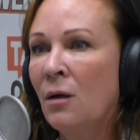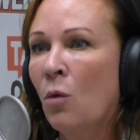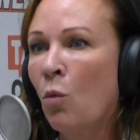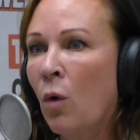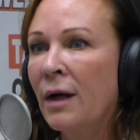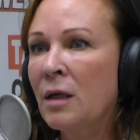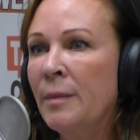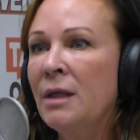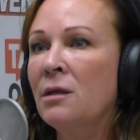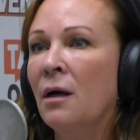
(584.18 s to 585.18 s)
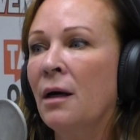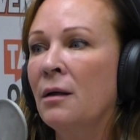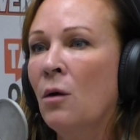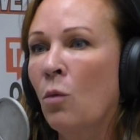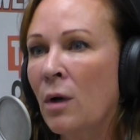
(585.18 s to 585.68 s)
what can be done,
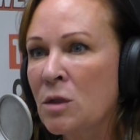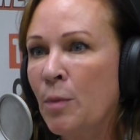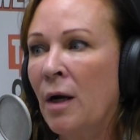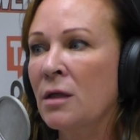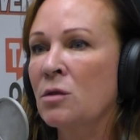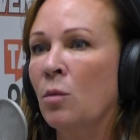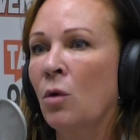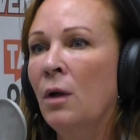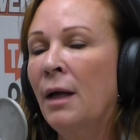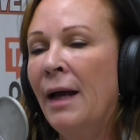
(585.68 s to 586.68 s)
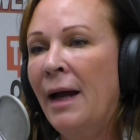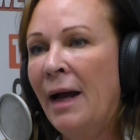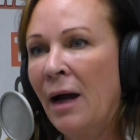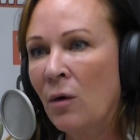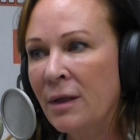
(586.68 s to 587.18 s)
what's possible,
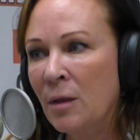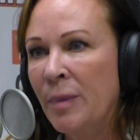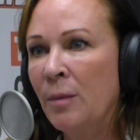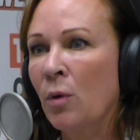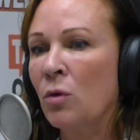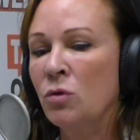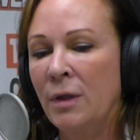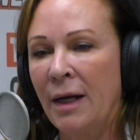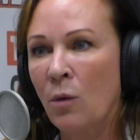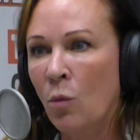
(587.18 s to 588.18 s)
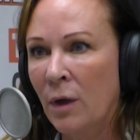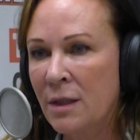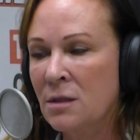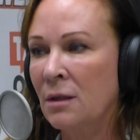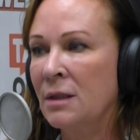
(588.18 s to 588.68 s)
how to get people on track, what it's
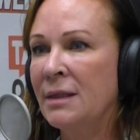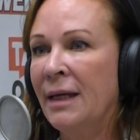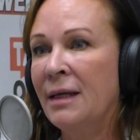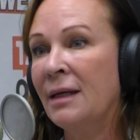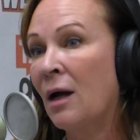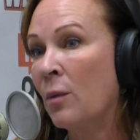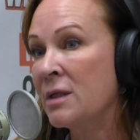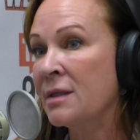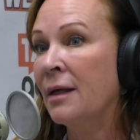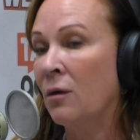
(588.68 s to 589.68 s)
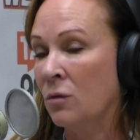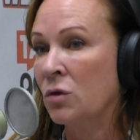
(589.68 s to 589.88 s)
going to take, and how we stay on